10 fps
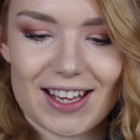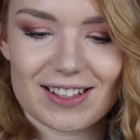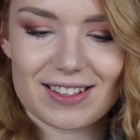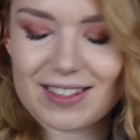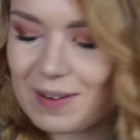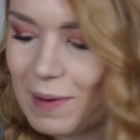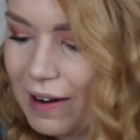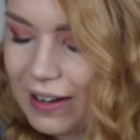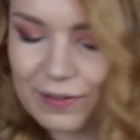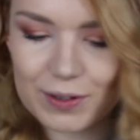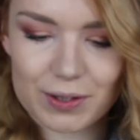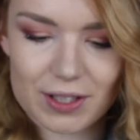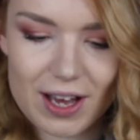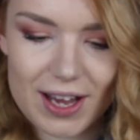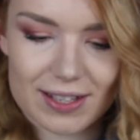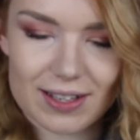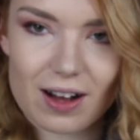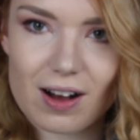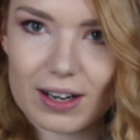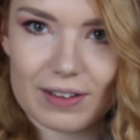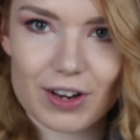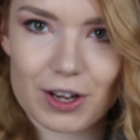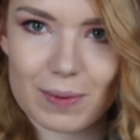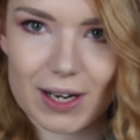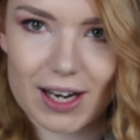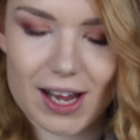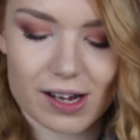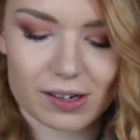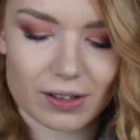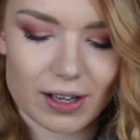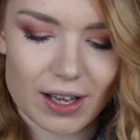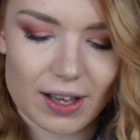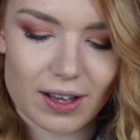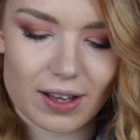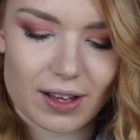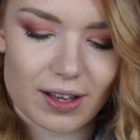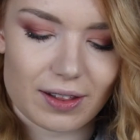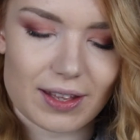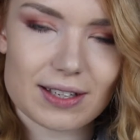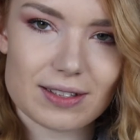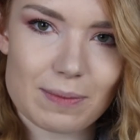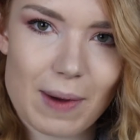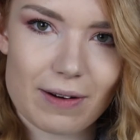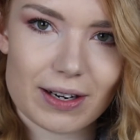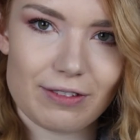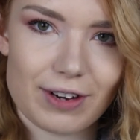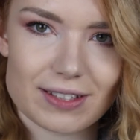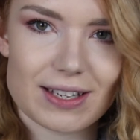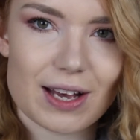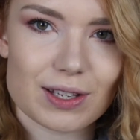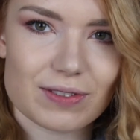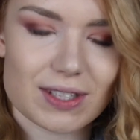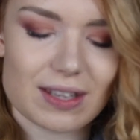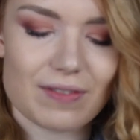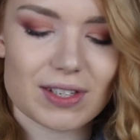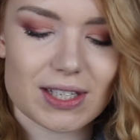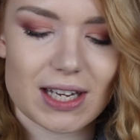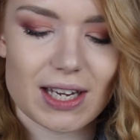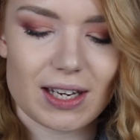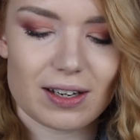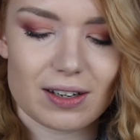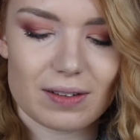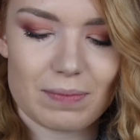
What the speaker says: It's apparently full size. I can't even open it now. This apparently retails for £17.